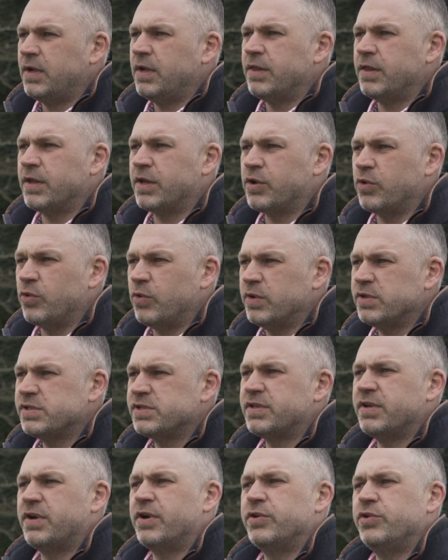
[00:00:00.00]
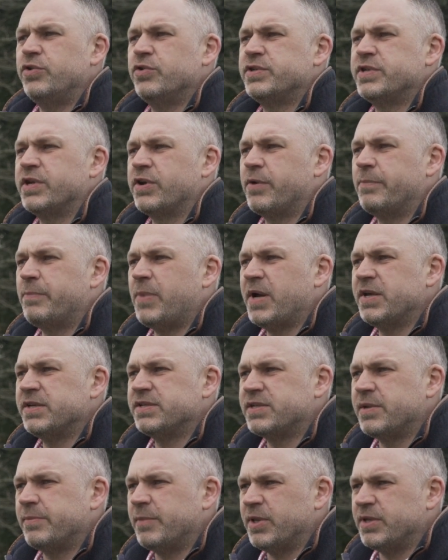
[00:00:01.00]
The growers that are using our
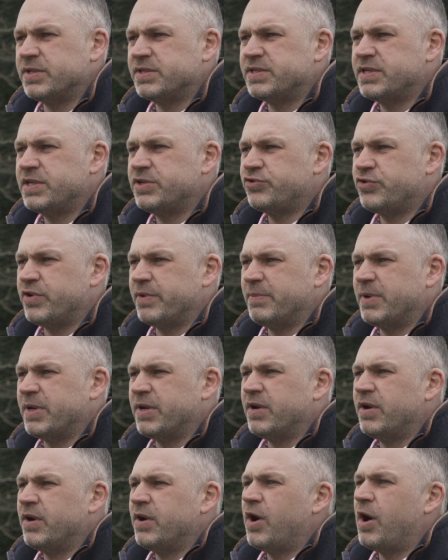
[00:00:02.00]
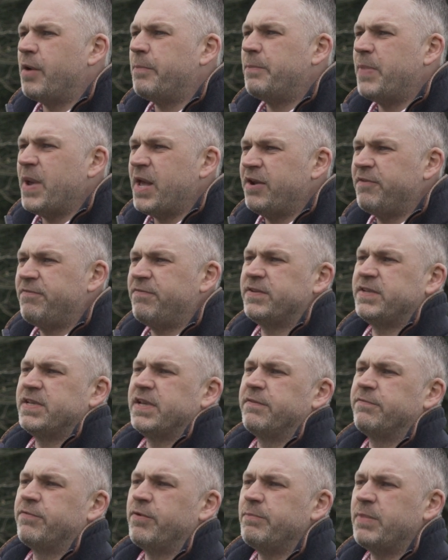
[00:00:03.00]
biostimulant seed treatment are
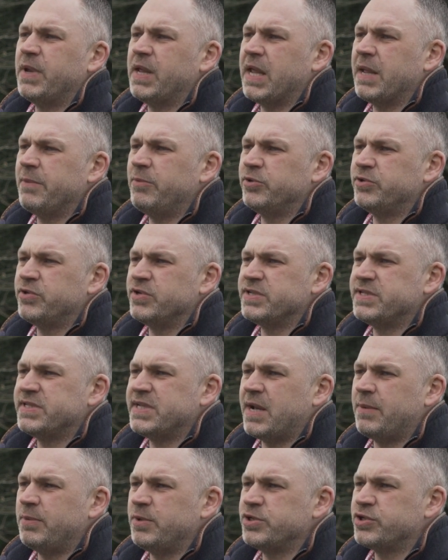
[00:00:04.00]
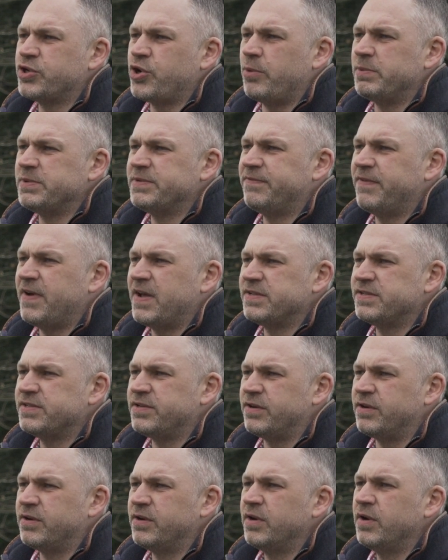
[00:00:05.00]
benefiting from being able to establish crops
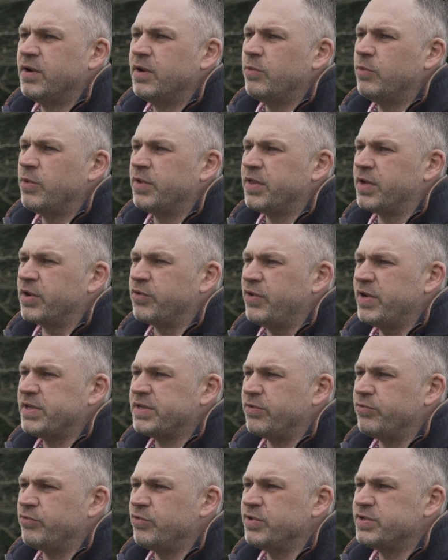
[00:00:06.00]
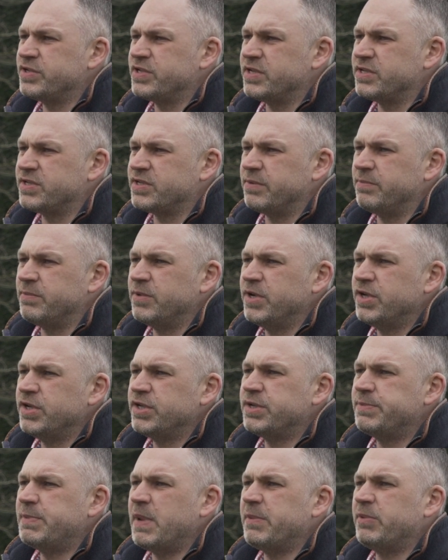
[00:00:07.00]
faster, with a greater root system
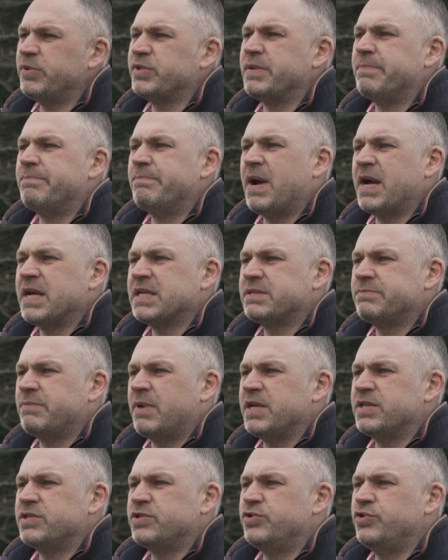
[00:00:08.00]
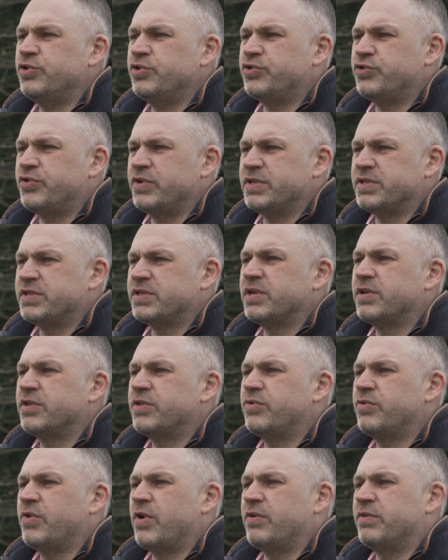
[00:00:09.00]
to be able to maximise nutrients
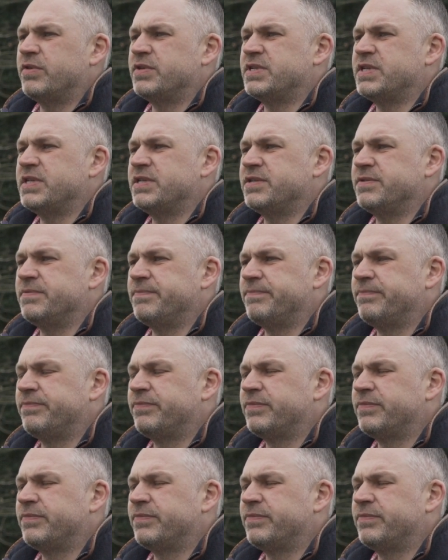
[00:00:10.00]
throughout the season.